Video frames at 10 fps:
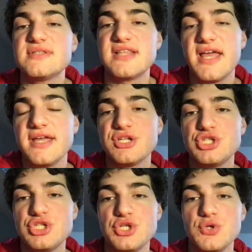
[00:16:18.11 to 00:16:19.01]
like
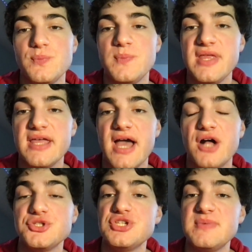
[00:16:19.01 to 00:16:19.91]
to be
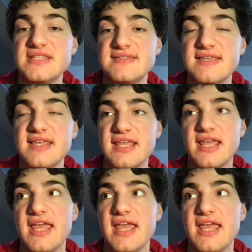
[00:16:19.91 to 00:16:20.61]
LGBT